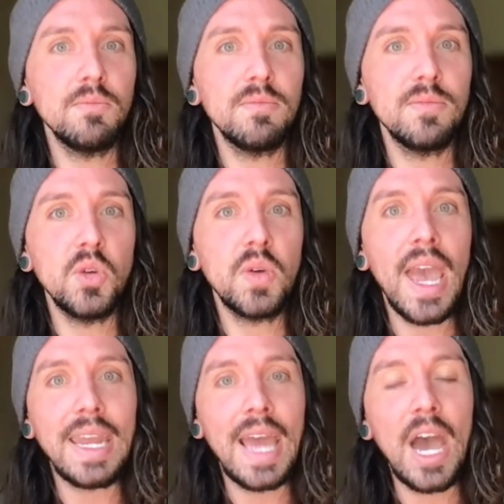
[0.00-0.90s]
you
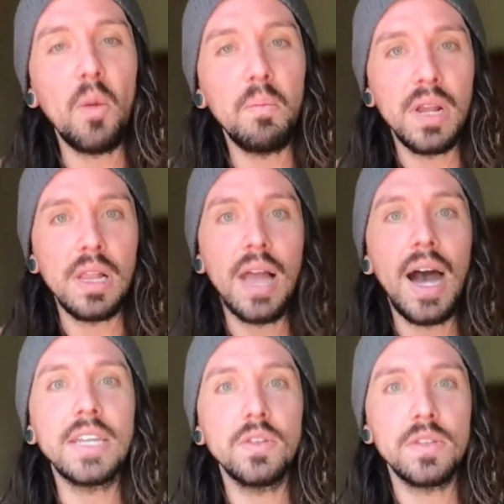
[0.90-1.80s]
can't help but
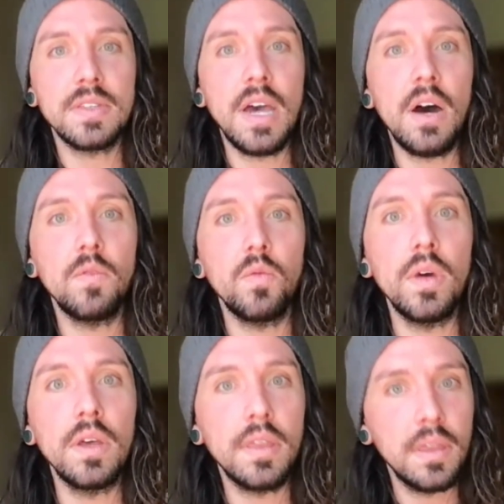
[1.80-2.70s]
align yourself
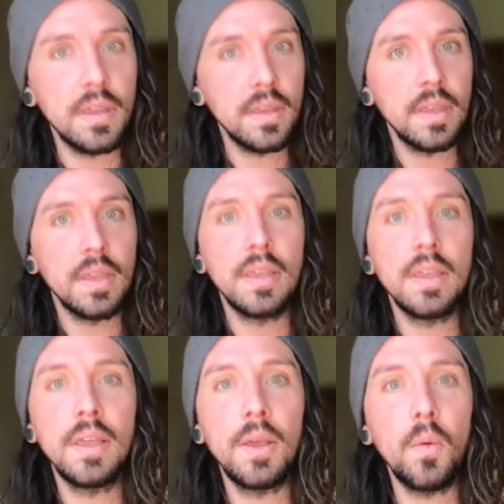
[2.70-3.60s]
with
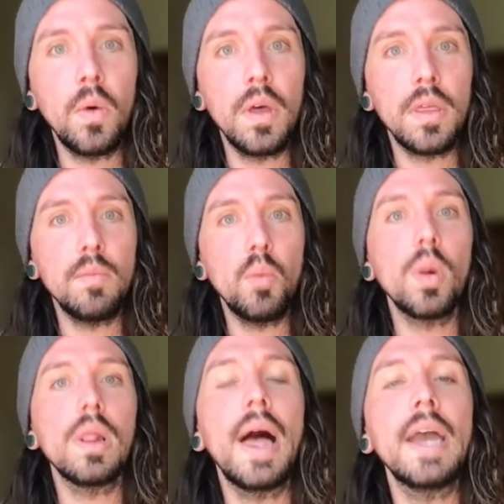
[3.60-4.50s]
more
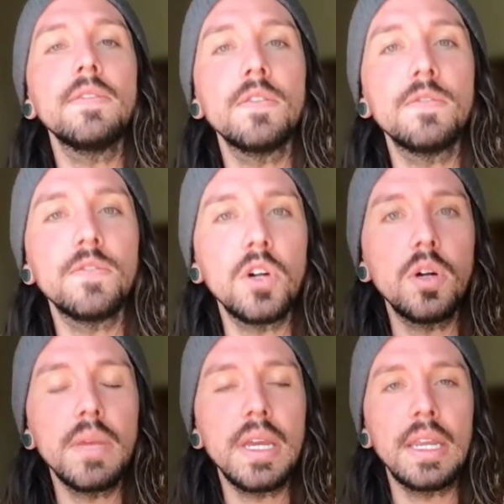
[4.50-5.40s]
life
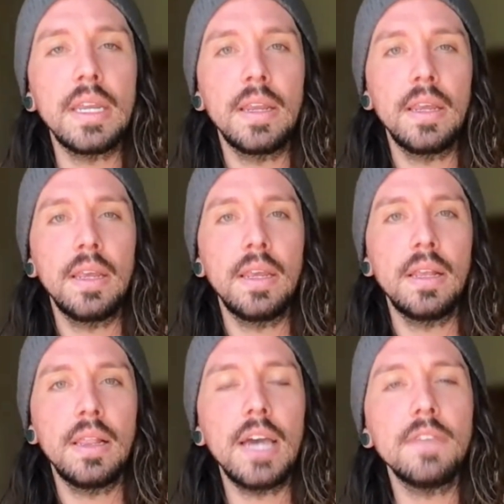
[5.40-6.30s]

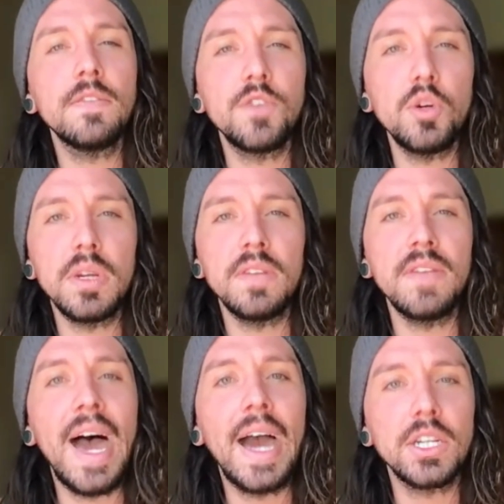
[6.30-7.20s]
affirmative
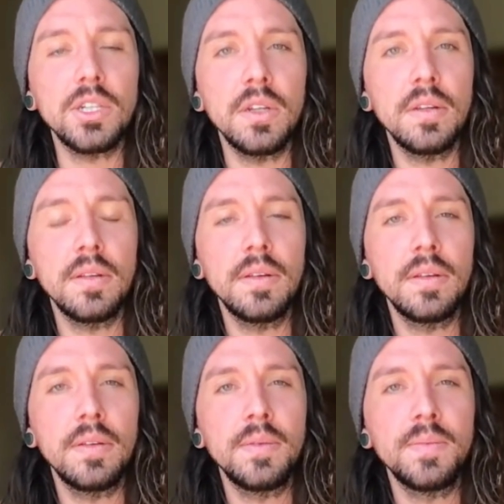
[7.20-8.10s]
action.
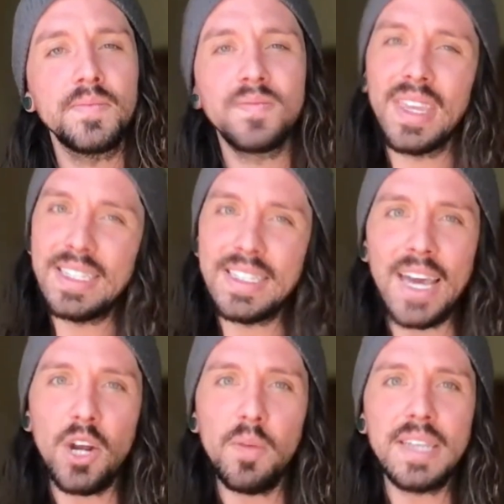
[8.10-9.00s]
Did
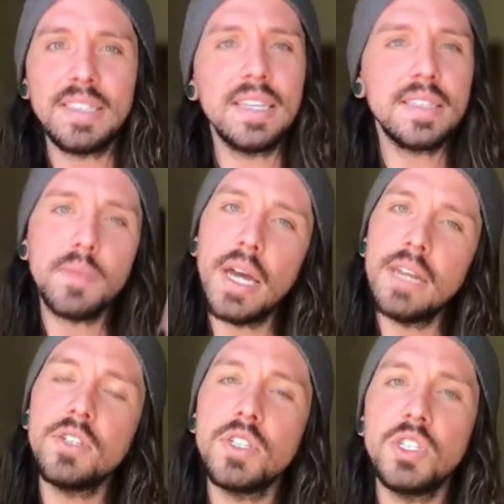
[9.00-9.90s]
that all make sense? I'm kind
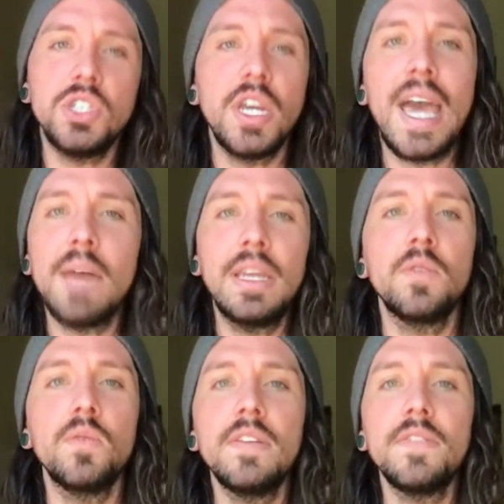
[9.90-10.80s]
of just jamming
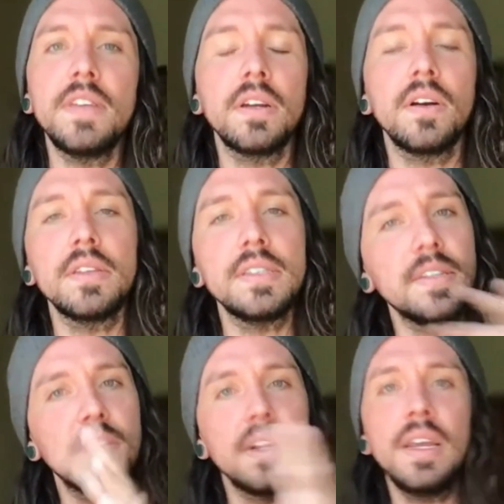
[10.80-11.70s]
and riffing on all these
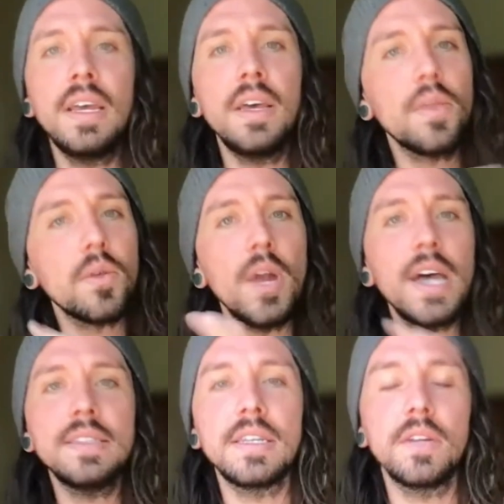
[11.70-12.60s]
different
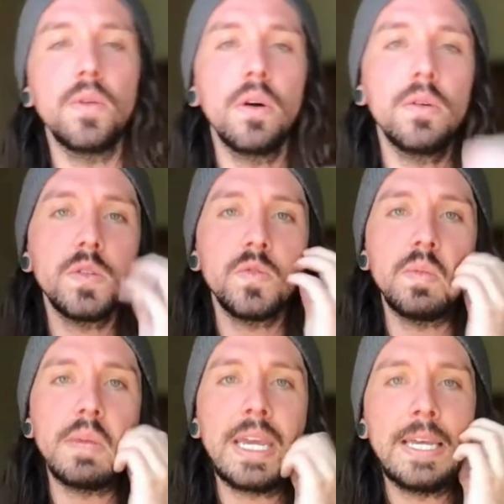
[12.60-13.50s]
threads that arose for
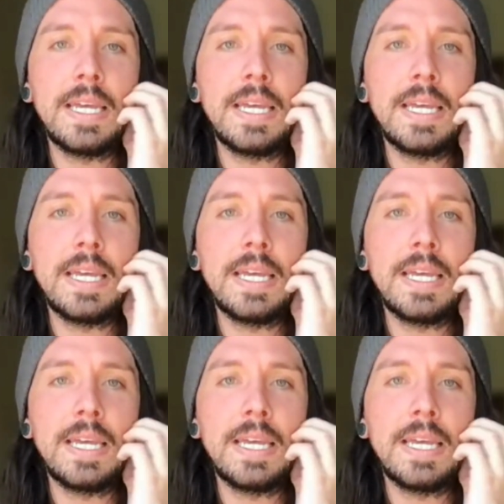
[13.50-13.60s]
me.